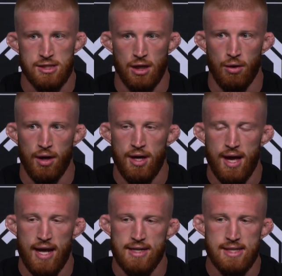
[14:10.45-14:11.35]
So
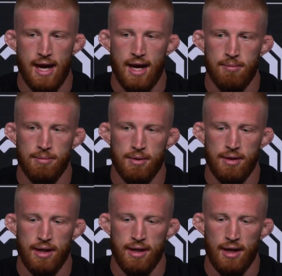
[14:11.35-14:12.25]
anytime
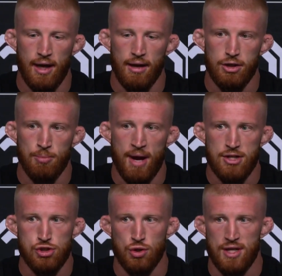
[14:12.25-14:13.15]
that you
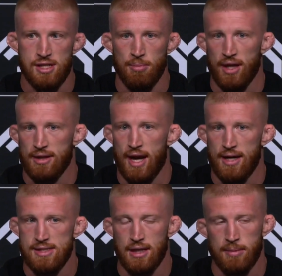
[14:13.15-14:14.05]
match two guys up like that,
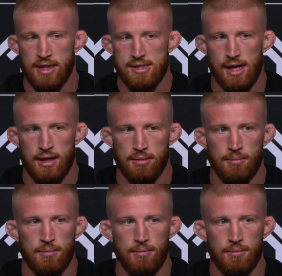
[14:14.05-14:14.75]
it's going to be exciting.